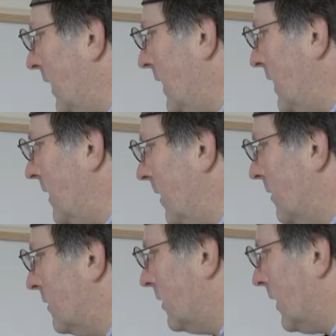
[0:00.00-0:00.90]
e
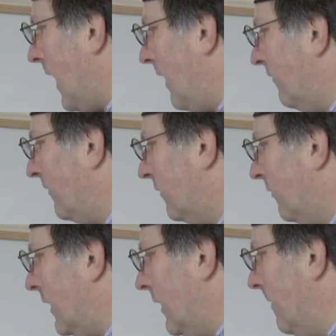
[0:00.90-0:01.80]
to the alpha
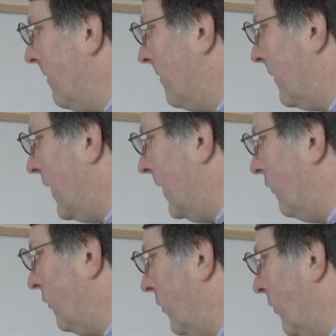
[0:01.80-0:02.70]
t
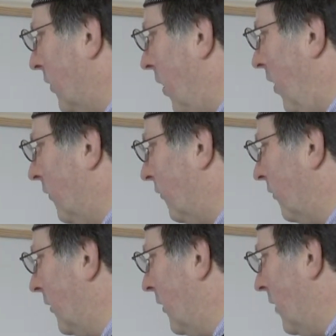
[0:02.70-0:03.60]
into
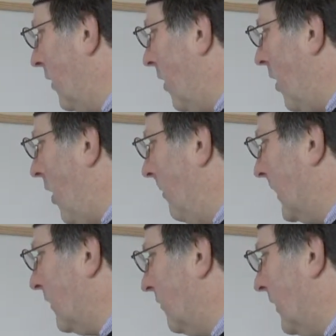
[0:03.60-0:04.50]
cos
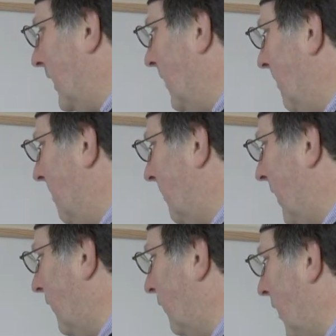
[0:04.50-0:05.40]
omega t
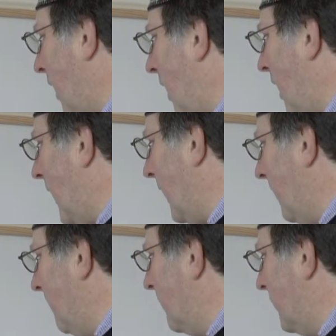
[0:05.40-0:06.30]
plus I